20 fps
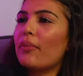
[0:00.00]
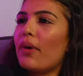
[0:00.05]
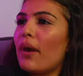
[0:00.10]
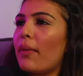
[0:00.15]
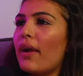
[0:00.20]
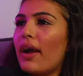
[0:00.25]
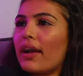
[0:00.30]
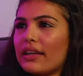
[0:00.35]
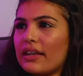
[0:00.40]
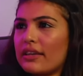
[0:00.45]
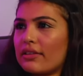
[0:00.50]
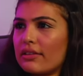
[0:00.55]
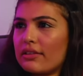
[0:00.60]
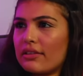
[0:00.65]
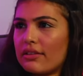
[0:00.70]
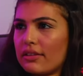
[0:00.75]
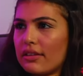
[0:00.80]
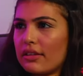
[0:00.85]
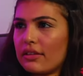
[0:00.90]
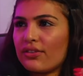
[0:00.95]
my man isn't
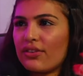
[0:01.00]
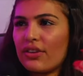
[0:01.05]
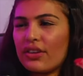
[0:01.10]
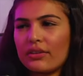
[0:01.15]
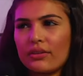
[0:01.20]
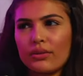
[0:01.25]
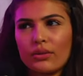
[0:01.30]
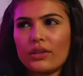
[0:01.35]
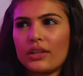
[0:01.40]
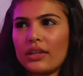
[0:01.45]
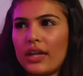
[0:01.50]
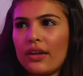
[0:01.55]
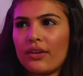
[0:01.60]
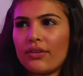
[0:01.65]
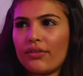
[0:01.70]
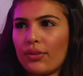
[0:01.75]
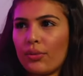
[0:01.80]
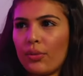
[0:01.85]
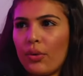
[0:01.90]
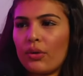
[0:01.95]
six foot, it's not the end
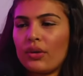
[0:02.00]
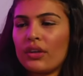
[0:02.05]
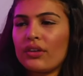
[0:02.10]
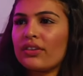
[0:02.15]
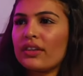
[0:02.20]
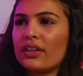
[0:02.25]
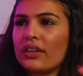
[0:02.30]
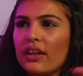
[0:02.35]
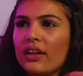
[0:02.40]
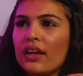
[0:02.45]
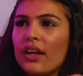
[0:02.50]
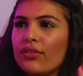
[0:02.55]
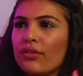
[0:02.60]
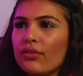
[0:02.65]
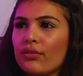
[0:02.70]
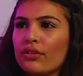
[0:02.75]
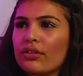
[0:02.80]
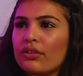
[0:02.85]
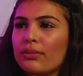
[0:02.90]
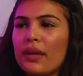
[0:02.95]
of the world. If he can love
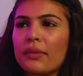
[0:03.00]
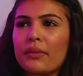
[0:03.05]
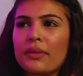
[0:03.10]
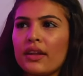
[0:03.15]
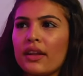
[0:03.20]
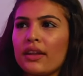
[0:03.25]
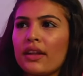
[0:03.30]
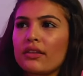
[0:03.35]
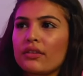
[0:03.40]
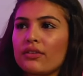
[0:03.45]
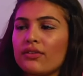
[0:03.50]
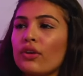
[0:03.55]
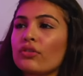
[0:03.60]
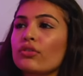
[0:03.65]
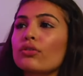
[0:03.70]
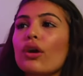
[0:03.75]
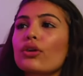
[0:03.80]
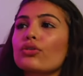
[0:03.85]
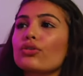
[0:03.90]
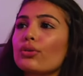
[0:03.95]
and respect me, then that's fine.
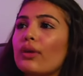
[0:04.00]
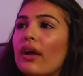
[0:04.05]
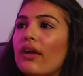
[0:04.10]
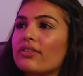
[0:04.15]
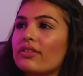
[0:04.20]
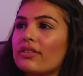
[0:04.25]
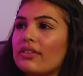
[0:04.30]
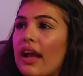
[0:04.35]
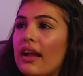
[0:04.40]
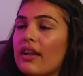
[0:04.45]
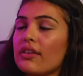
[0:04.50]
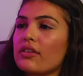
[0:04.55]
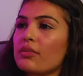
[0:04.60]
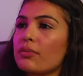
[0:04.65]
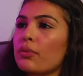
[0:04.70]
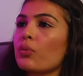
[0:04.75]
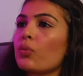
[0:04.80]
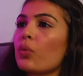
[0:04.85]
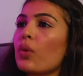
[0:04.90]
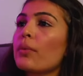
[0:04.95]
So I do have standards,
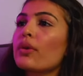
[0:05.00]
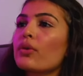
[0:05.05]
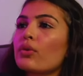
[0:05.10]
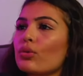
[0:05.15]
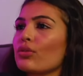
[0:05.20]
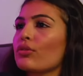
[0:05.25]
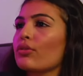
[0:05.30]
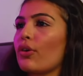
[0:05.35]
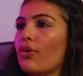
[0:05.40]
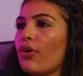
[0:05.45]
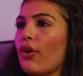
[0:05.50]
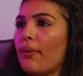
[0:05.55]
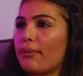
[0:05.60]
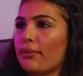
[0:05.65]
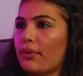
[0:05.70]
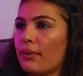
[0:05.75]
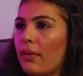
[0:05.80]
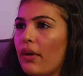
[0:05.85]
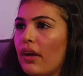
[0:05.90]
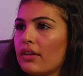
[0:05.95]
but women also
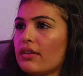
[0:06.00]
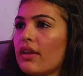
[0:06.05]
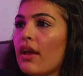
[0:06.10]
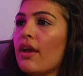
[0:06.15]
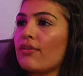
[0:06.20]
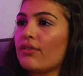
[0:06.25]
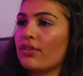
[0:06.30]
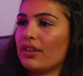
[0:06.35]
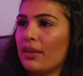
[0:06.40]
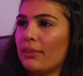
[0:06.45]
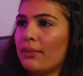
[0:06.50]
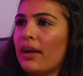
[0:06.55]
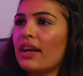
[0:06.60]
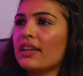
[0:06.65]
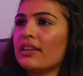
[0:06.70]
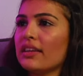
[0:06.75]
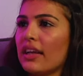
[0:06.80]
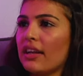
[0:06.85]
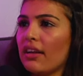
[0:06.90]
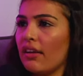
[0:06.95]
compromise. For the
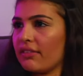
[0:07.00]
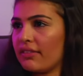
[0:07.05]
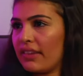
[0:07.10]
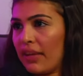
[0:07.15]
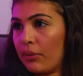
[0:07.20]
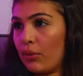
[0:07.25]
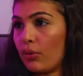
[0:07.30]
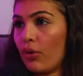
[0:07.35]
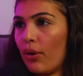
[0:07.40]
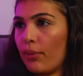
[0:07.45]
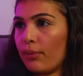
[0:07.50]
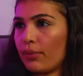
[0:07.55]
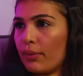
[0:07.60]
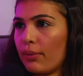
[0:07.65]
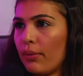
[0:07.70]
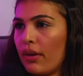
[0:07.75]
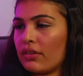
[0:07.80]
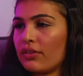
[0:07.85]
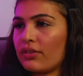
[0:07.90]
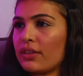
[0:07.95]
man they love, they will
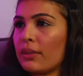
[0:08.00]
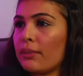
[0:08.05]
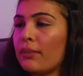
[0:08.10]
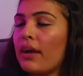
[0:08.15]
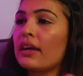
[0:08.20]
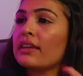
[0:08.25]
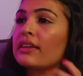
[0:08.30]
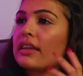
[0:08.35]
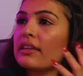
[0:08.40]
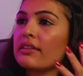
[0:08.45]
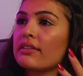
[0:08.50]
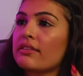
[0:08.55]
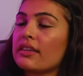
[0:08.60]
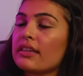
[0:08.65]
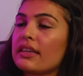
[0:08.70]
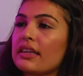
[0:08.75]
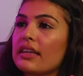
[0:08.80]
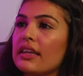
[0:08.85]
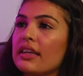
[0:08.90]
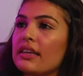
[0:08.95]
compromise. For the man they
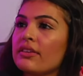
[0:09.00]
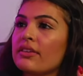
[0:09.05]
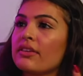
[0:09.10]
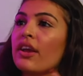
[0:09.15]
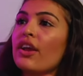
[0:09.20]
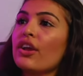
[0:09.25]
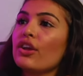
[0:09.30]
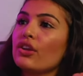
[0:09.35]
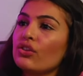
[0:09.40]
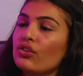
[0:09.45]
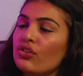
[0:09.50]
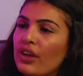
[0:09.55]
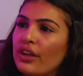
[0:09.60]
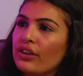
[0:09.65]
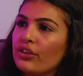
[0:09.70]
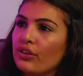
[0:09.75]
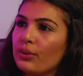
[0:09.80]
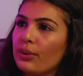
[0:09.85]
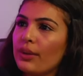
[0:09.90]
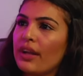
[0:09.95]
see is
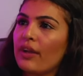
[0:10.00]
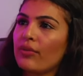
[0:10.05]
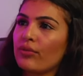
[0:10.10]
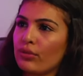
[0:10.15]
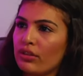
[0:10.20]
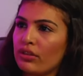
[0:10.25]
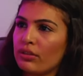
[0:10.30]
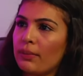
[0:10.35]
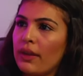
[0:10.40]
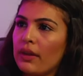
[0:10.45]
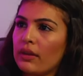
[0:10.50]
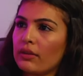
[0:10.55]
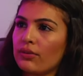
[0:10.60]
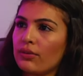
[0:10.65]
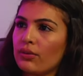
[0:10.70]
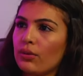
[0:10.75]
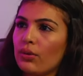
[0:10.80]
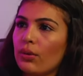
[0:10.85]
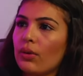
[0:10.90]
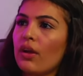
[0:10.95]
genuine and
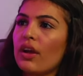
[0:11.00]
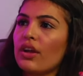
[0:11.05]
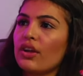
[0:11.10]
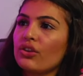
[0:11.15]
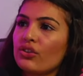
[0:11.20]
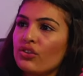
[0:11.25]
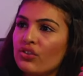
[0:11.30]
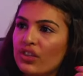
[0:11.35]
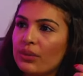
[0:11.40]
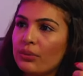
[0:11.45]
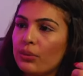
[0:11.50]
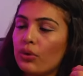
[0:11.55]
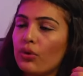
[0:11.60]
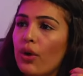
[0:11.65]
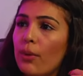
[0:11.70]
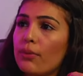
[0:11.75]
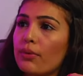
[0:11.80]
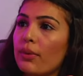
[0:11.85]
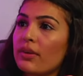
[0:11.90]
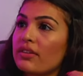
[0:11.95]
respectful, she will
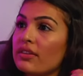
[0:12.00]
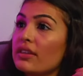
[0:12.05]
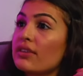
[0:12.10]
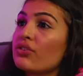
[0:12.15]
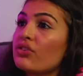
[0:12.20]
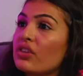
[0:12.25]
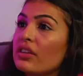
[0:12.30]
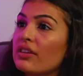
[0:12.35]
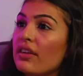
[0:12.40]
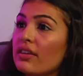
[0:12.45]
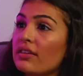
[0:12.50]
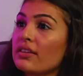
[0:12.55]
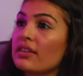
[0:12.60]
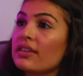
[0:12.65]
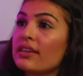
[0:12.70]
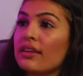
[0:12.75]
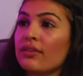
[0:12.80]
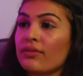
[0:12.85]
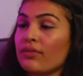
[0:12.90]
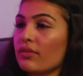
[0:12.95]
compromise. And if she
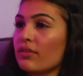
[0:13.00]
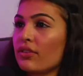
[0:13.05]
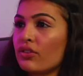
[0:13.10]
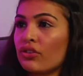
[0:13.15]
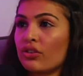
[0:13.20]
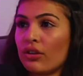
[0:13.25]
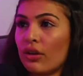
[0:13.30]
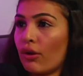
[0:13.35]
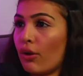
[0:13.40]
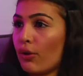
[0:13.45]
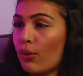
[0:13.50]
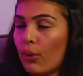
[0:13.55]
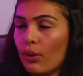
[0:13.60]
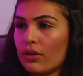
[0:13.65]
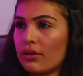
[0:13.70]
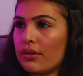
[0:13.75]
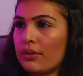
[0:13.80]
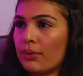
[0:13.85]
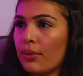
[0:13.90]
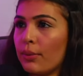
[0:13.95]
doesn't, then she's a low
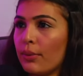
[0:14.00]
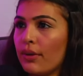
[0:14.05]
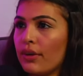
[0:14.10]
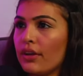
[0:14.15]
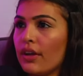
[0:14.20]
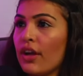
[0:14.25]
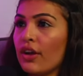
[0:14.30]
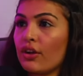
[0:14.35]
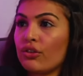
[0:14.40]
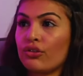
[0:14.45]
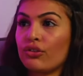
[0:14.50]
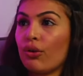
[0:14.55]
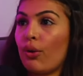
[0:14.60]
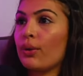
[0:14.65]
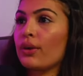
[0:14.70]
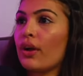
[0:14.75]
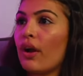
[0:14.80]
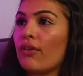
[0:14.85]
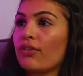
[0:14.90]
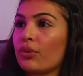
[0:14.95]
quality woman because she's
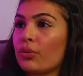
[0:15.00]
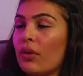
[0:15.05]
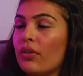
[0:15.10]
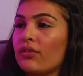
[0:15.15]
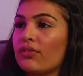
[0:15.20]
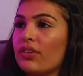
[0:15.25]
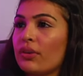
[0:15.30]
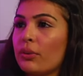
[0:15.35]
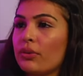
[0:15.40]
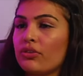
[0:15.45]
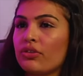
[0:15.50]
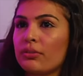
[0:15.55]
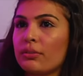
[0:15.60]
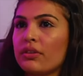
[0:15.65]
only after one thing, which is